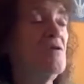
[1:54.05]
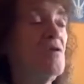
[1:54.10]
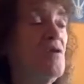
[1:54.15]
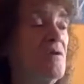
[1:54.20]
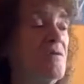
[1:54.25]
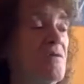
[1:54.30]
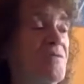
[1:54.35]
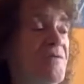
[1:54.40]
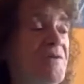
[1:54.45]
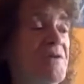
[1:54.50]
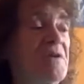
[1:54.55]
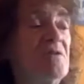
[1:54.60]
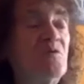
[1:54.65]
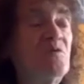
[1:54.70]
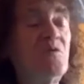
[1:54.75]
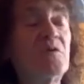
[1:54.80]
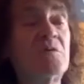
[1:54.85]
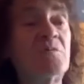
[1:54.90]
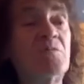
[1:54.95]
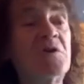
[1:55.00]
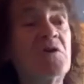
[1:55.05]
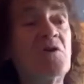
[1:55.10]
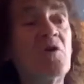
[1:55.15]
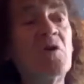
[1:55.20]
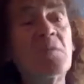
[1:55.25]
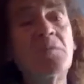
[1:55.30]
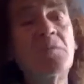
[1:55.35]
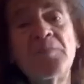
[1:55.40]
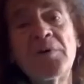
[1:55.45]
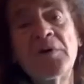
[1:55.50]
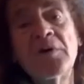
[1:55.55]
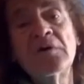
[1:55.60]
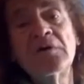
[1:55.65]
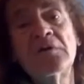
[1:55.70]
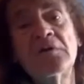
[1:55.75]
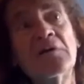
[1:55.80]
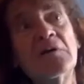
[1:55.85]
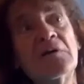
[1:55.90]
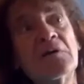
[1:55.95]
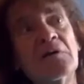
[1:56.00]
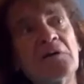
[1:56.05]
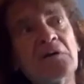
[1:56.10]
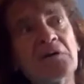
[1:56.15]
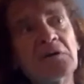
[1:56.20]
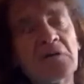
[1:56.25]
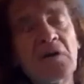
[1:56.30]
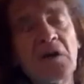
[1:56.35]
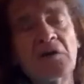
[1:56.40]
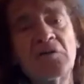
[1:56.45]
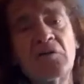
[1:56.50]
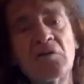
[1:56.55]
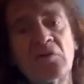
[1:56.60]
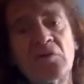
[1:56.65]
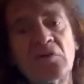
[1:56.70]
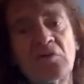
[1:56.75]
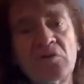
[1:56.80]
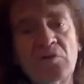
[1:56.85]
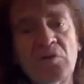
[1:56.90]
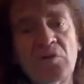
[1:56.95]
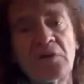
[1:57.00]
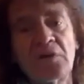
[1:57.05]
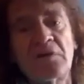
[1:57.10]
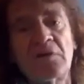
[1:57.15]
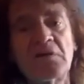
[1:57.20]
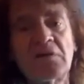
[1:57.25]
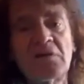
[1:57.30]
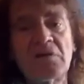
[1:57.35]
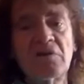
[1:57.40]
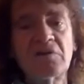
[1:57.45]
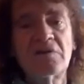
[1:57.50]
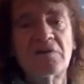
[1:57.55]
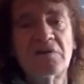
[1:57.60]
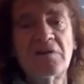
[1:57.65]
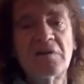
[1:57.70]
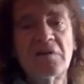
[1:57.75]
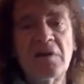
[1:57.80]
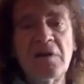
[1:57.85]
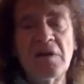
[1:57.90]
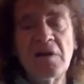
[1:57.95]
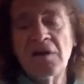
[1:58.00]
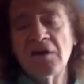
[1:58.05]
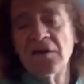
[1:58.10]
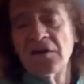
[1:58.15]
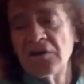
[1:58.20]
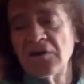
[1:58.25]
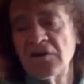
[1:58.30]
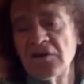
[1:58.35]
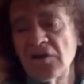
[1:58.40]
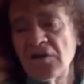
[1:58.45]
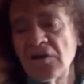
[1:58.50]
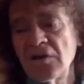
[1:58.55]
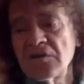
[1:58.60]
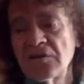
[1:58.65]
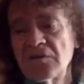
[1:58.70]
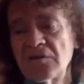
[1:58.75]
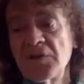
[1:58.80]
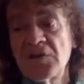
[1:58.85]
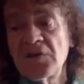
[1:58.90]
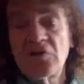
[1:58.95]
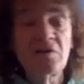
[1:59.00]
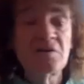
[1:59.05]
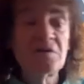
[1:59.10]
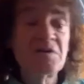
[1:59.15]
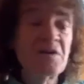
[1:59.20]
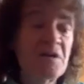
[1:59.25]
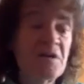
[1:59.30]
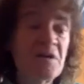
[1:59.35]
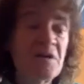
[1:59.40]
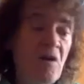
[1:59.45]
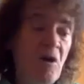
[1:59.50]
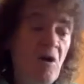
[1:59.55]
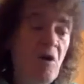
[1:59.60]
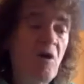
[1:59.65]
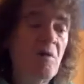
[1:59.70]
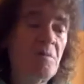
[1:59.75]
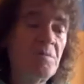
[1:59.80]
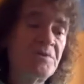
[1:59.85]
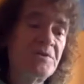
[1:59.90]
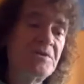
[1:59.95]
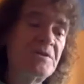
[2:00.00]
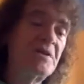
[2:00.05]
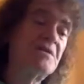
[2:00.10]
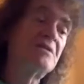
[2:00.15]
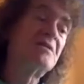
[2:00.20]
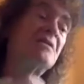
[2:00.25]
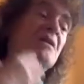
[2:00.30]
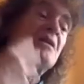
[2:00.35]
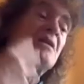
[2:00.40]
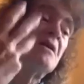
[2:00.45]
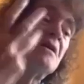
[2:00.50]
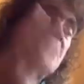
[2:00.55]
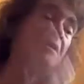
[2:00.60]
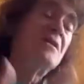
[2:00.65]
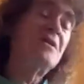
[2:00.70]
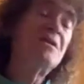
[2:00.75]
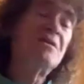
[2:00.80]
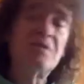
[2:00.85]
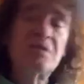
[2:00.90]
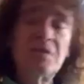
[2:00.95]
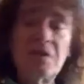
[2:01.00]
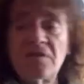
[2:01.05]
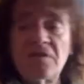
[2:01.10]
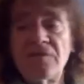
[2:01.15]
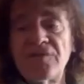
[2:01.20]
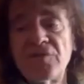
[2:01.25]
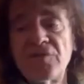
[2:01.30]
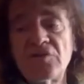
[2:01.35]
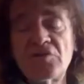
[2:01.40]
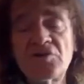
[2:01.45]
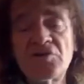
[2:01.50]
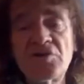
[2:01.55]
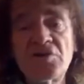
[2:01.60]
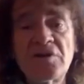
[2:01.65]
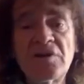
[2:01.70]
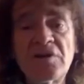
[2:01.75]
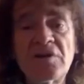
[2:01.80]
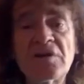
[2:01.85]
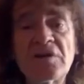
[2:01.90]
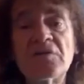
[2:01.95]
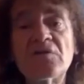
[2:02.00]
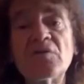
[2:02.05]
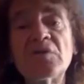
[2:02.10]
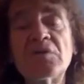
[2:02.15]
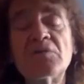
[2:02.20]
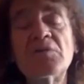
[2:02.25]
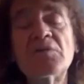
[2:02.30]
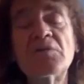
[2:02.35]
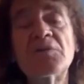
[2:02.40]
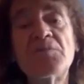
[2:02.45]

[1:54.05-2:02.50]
coffin would be open in, I don't know, 20, 30 years because they hope that in the future it will be